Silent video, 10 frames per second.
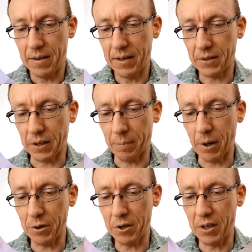he's got the
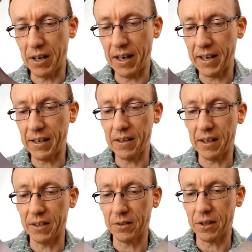potion in a hand,
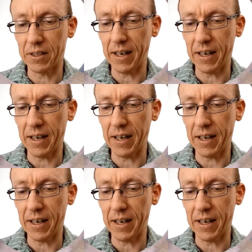and he's got his